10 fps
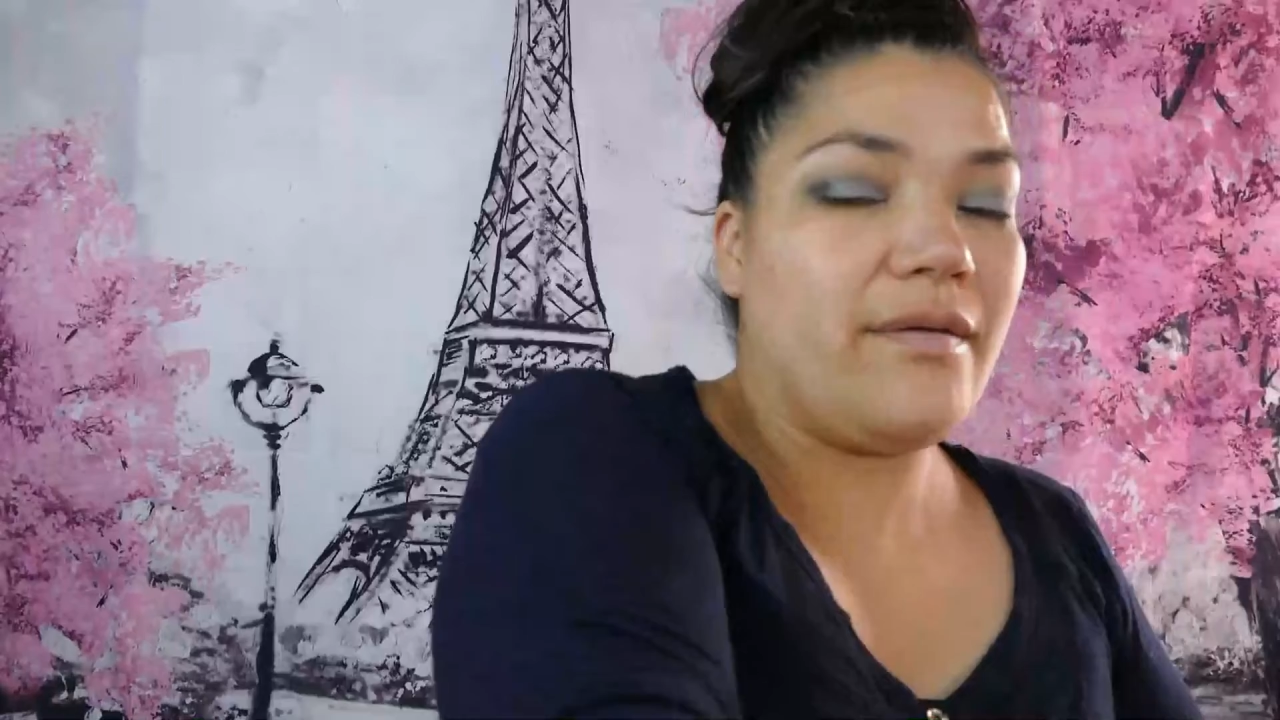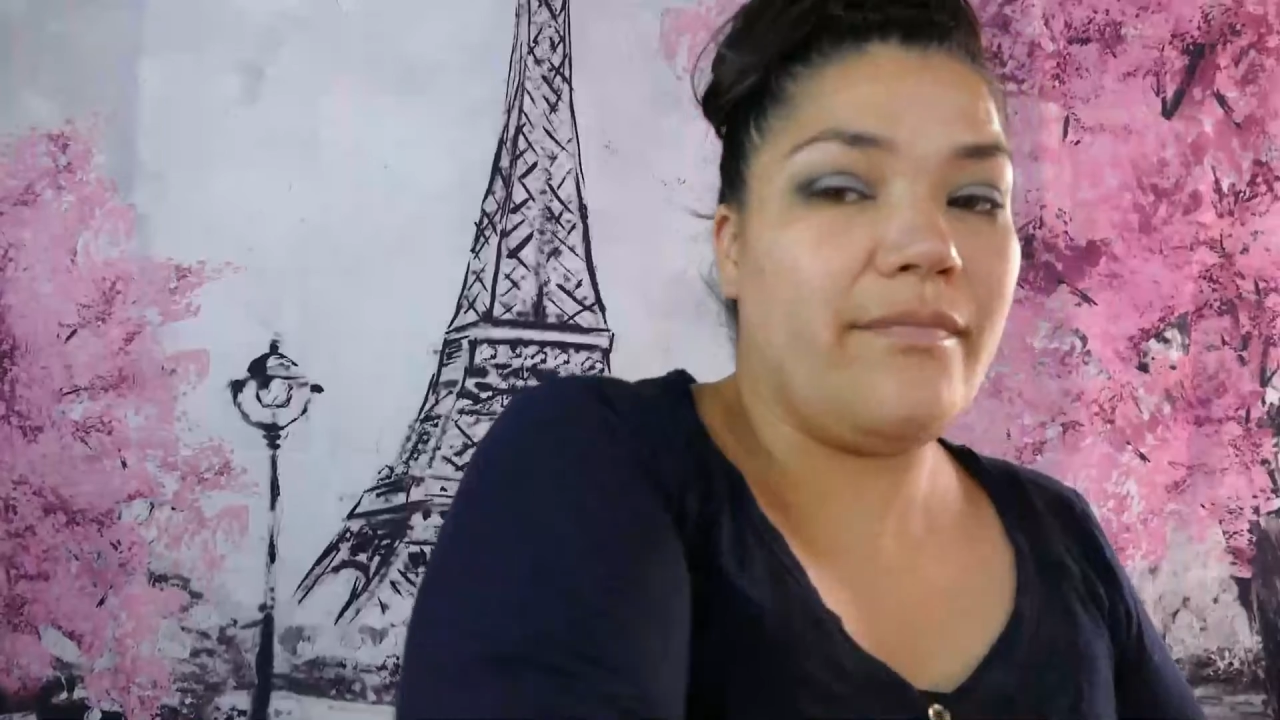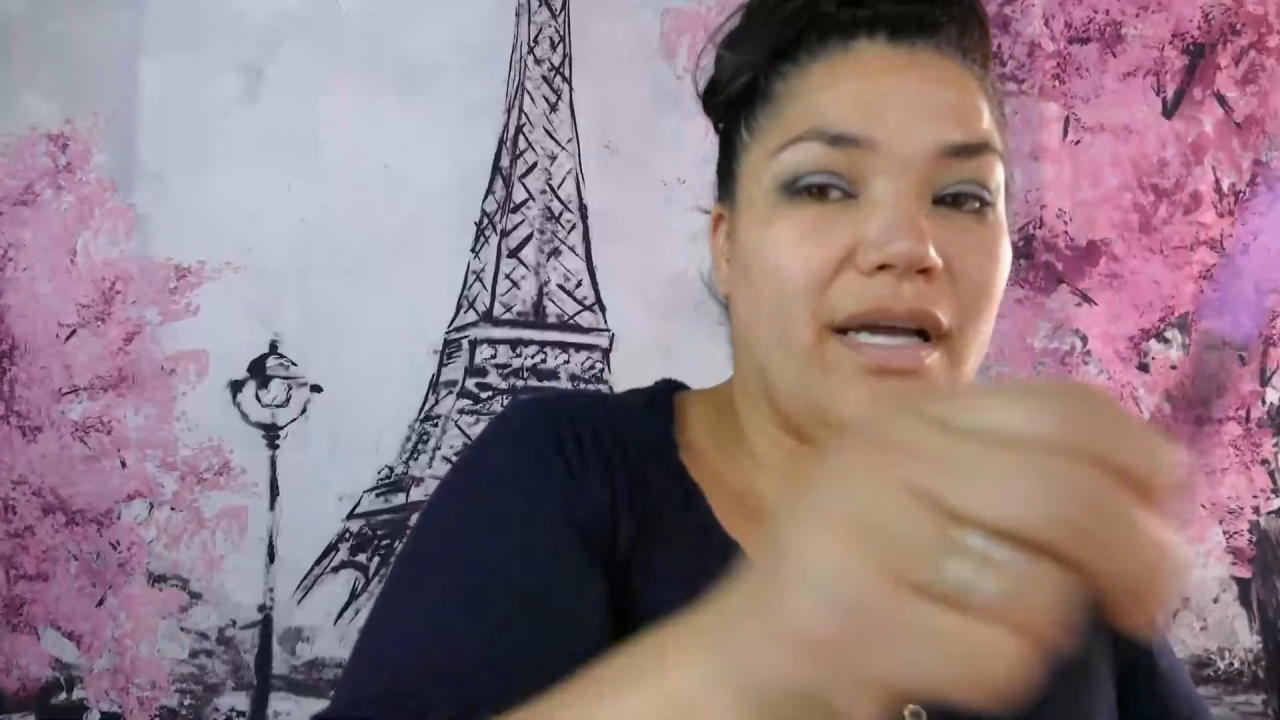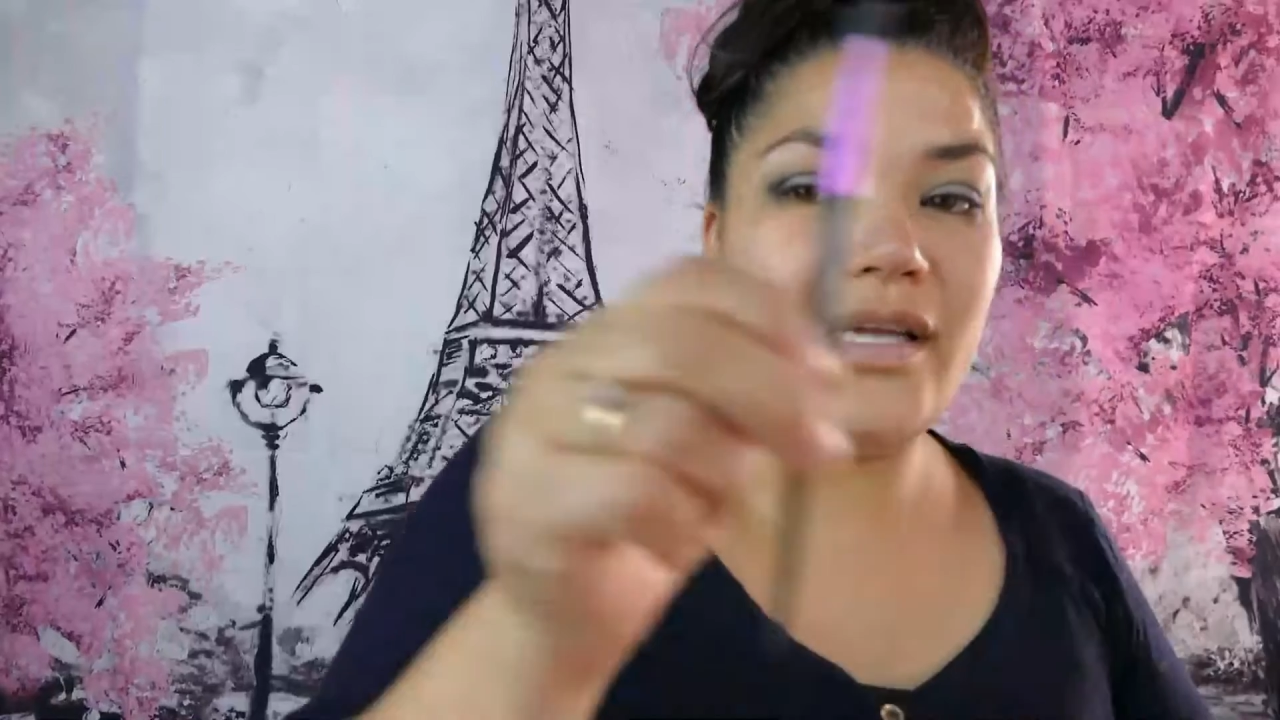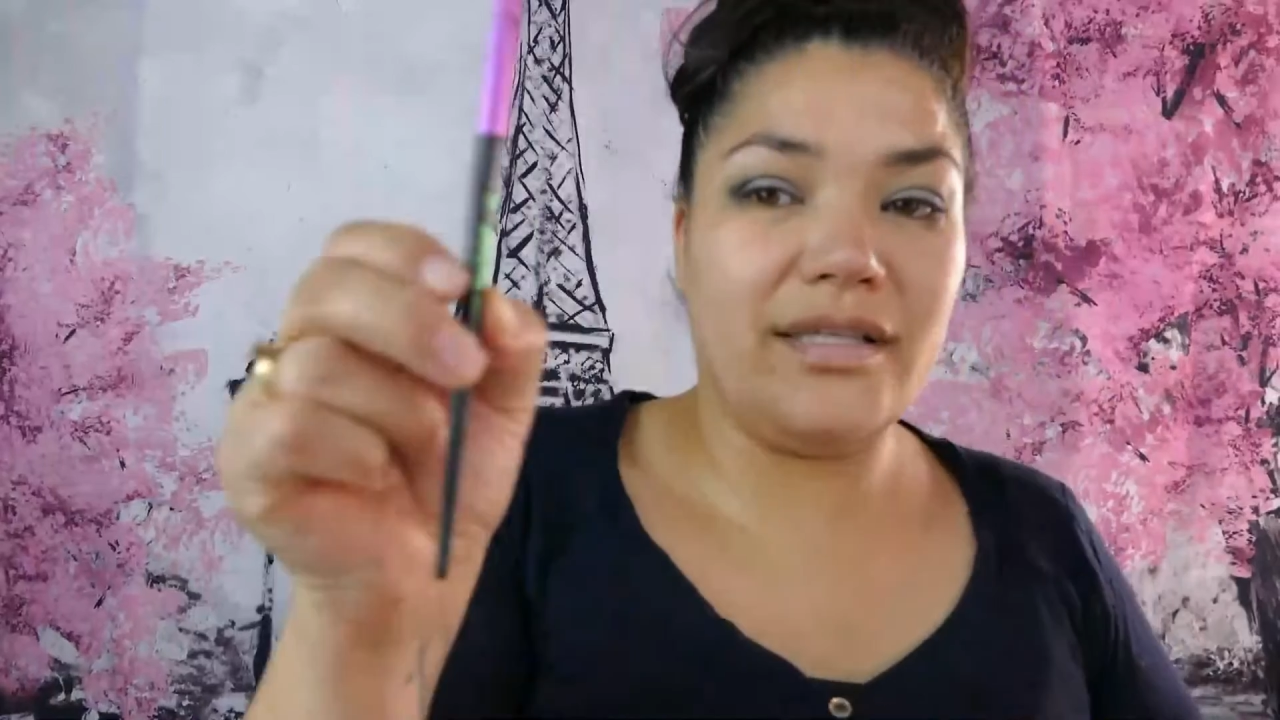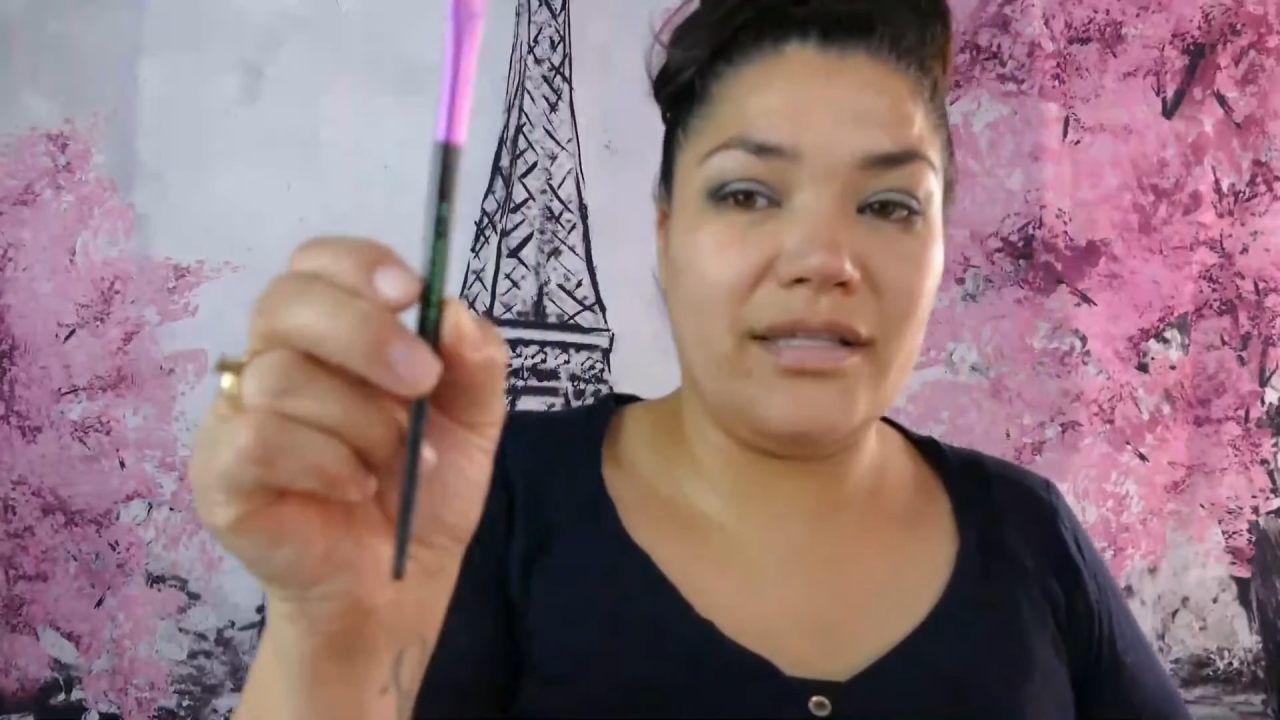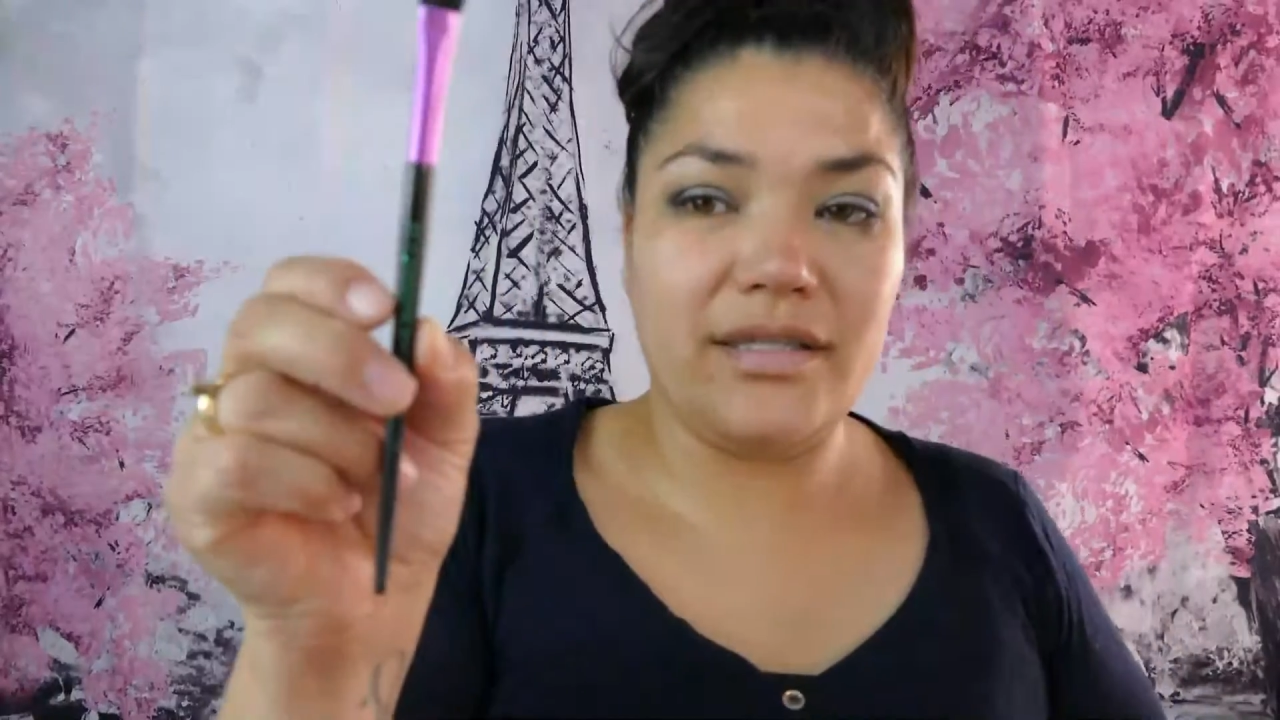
my